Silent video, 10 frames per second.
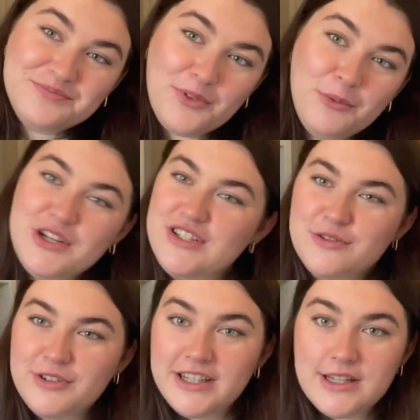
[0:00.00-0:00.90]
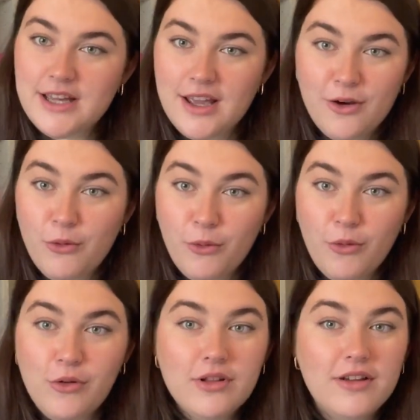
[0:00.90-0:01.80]
we're just reading
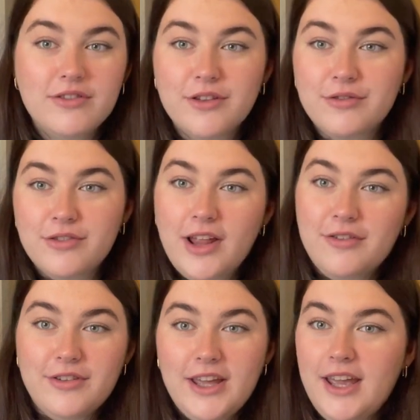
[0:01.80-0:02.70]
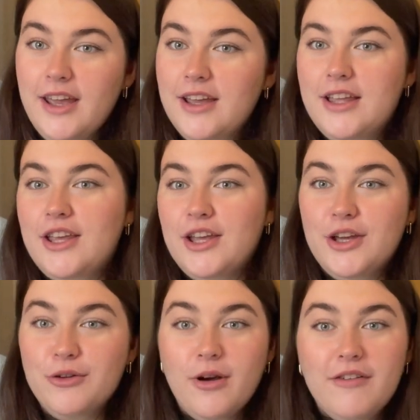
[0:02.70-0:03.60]
all of the fluffy,
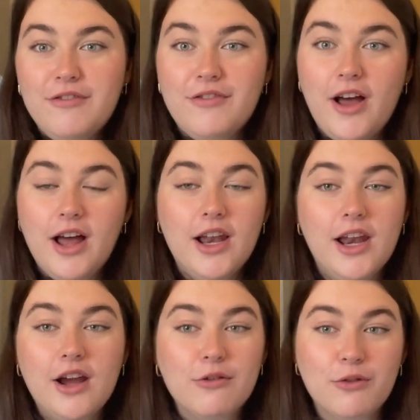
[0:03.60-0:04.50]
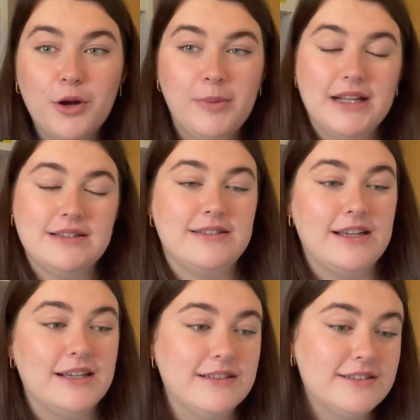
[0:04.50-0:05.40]
cute, fun
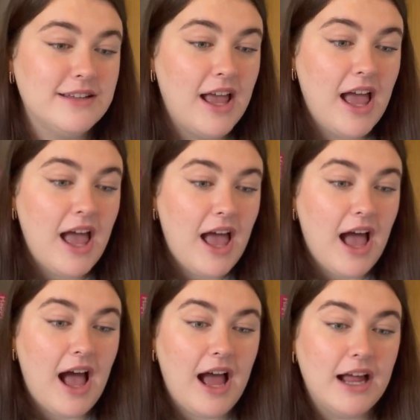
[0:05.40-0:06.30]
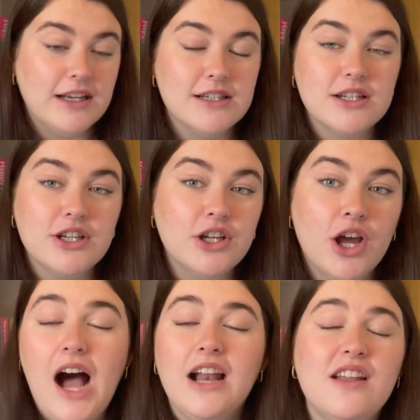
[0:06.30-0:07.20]
romances. And, you
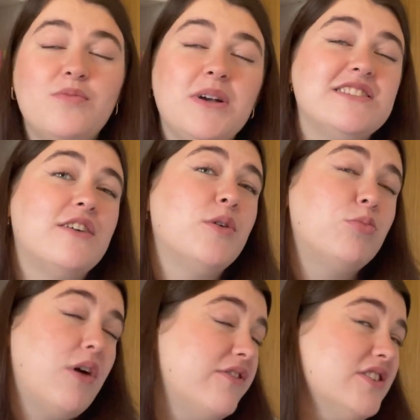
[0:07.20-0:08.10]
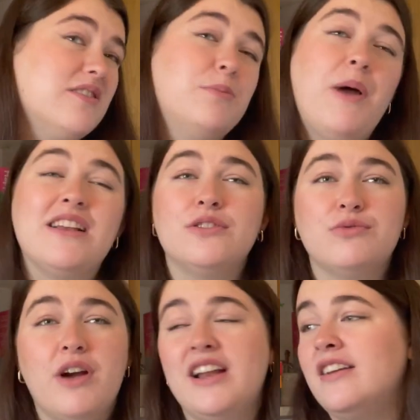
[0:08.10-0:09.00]
know, I love myself a brother's best
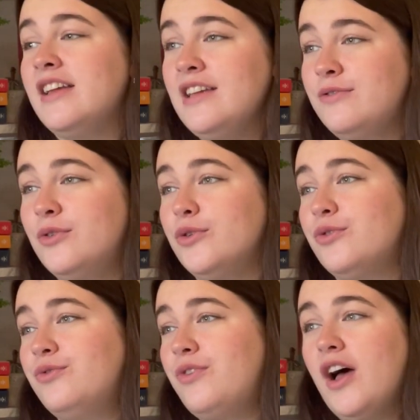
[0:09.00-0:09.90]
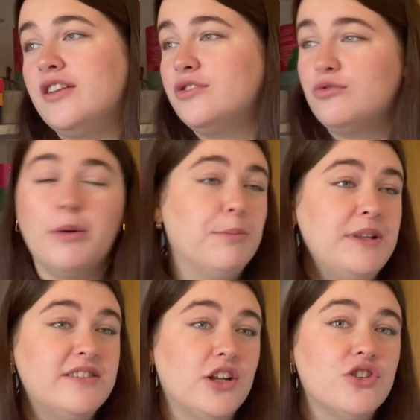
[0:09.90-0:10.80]
friend, he falls first, grumpy
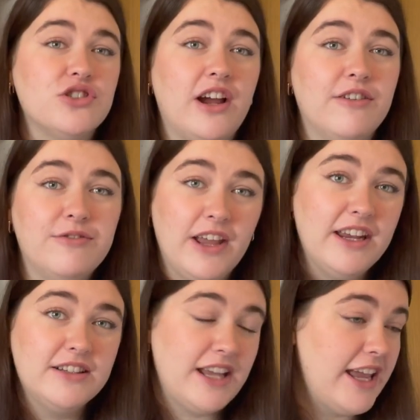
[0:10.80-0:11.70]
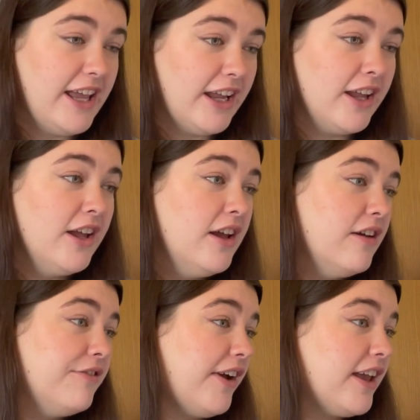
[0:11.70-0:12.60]
sunshine, fake dating,
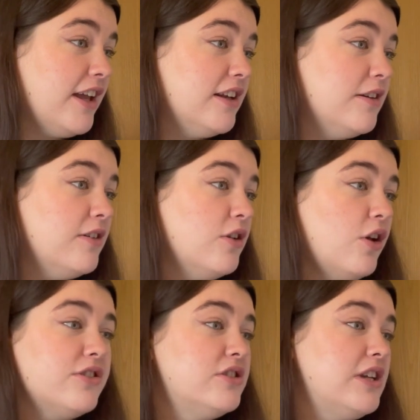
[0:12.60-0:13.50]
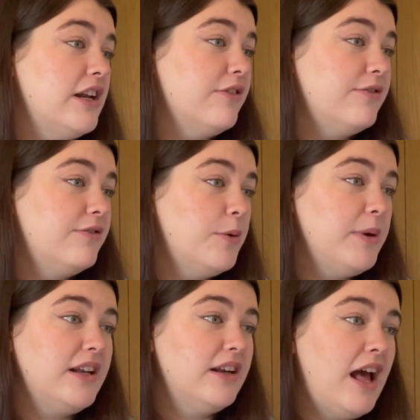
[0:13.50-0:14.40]
fucking lost in a
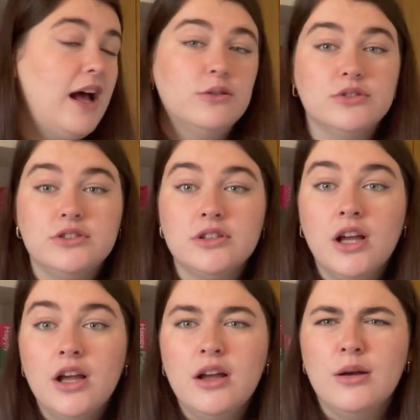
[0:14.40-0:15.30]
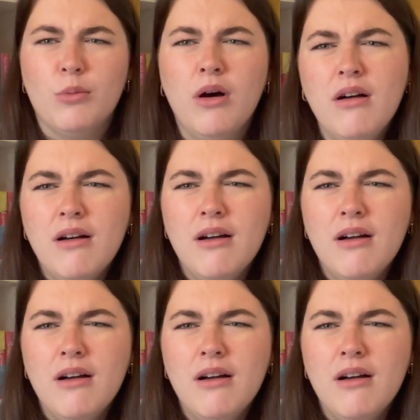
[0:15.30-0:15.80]
forbidden house. What?